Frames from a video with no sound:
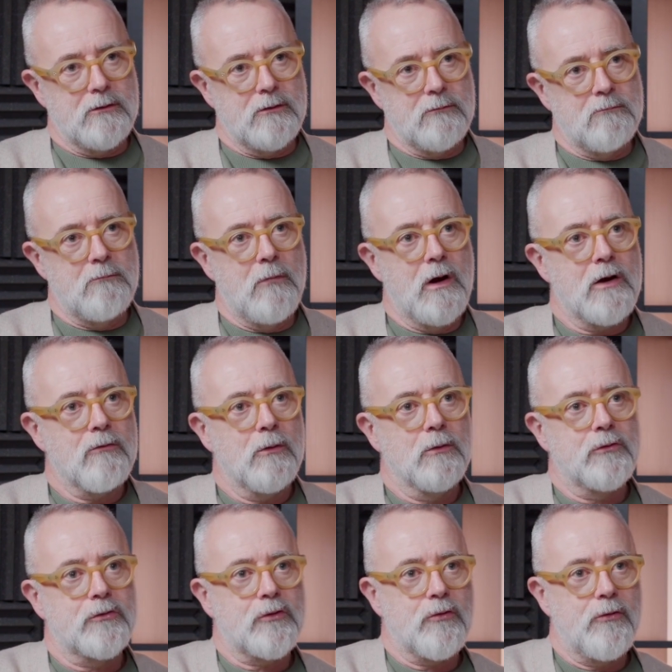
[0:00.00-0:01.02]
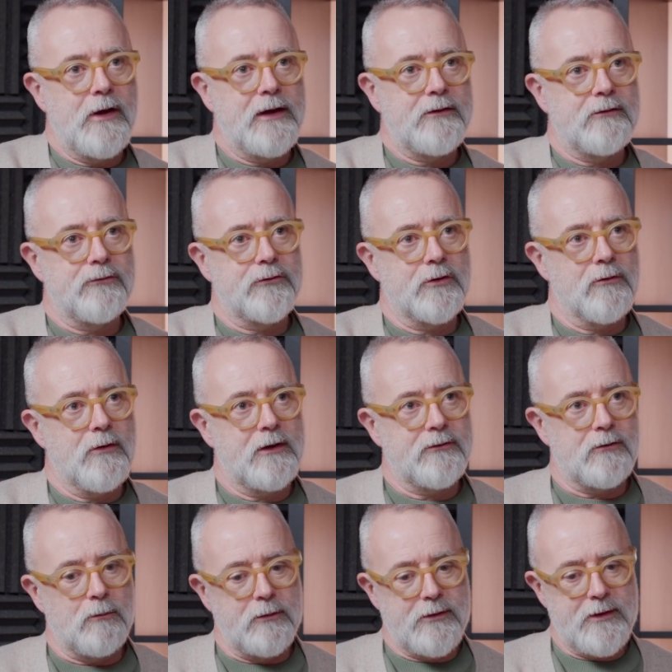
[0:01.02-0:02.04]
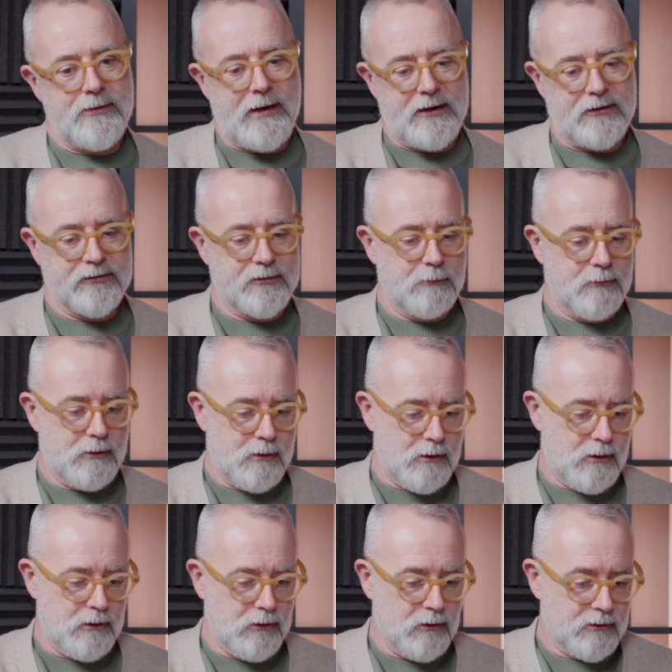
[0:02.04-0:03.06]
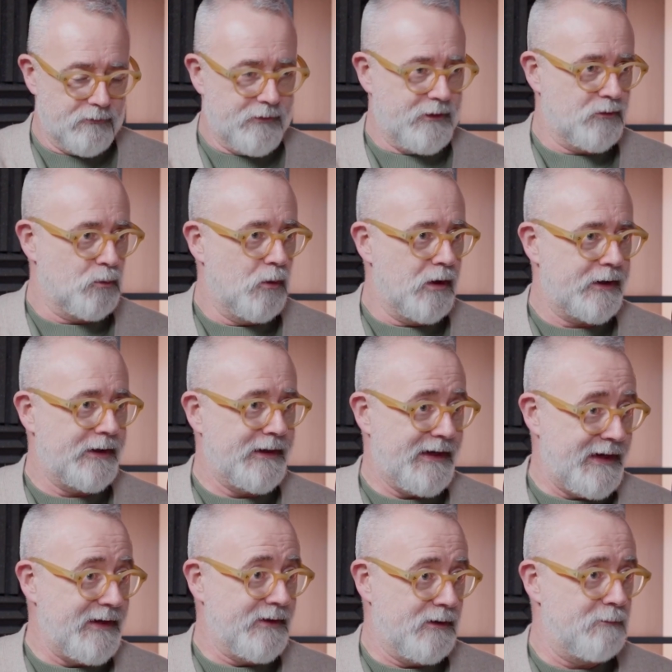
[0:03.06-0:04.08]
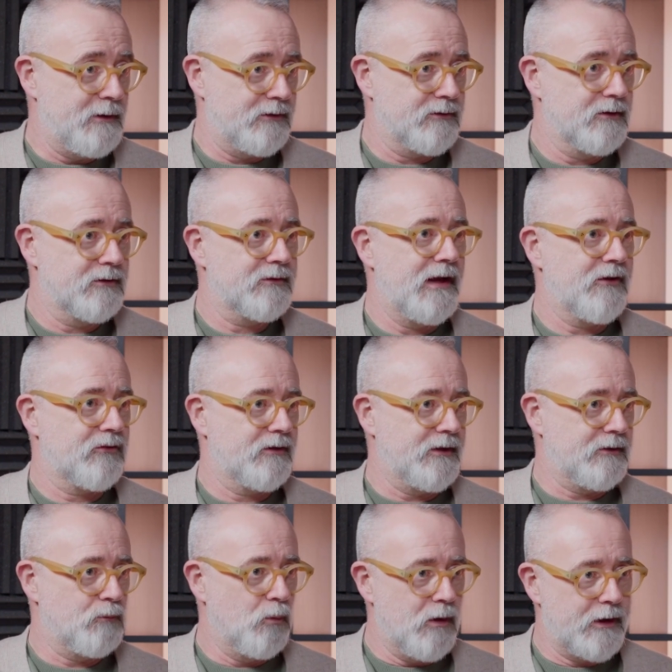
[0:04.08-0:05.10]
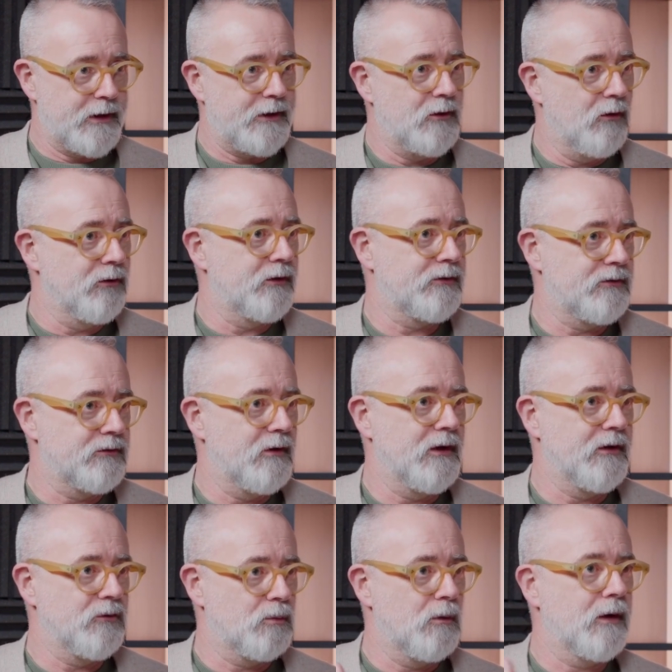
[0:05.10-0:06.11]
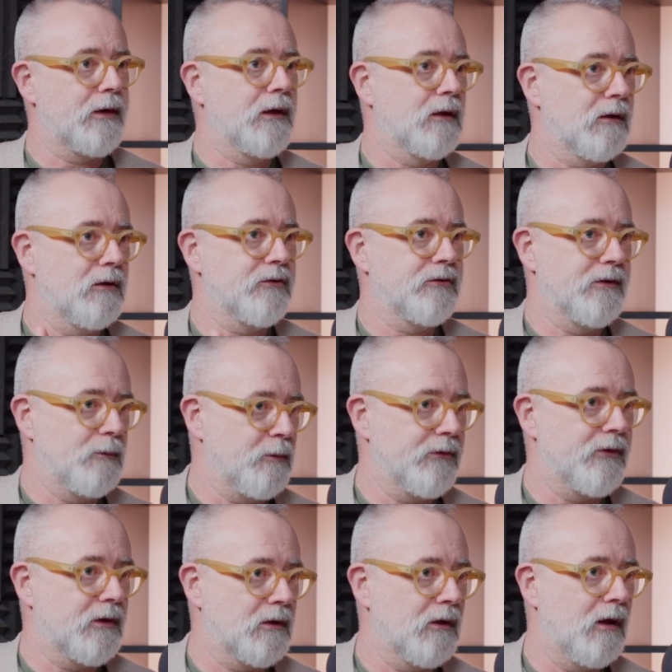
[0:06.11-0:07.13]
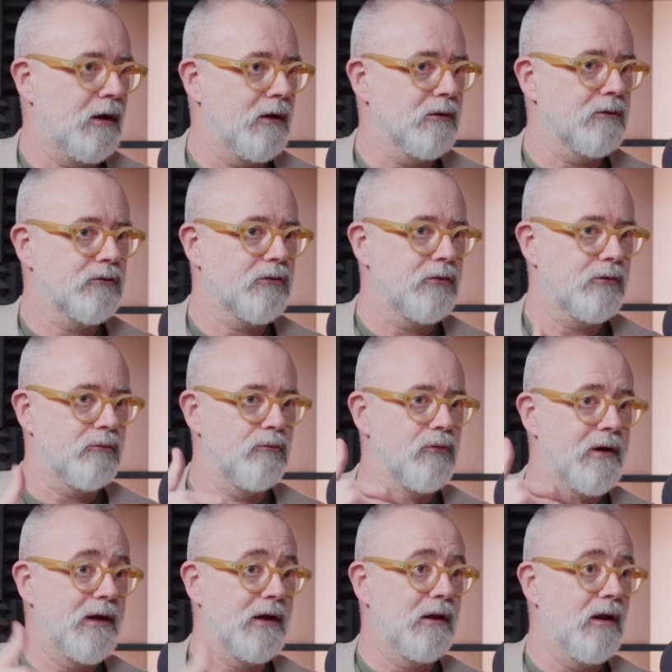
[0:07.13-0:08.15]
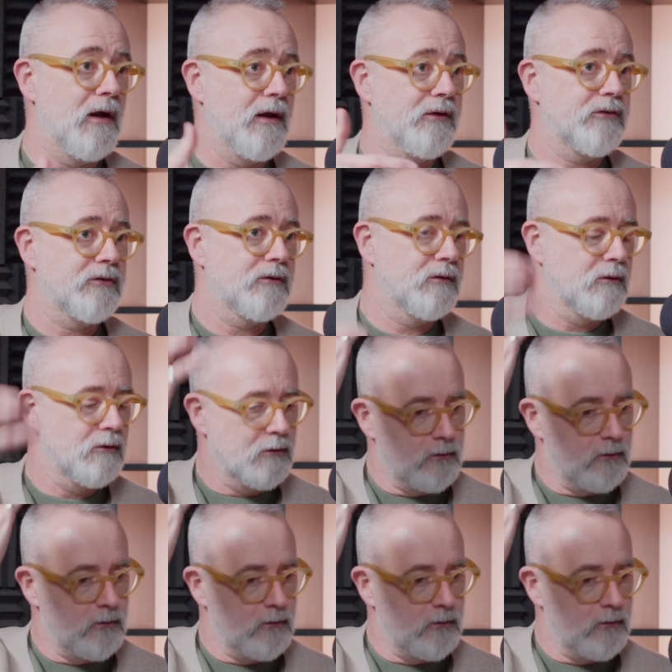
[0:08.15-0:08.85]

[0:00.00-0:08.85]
my role as creative director within that, a lot of it is working in the business, actually working on the designs, working closely with the client to realize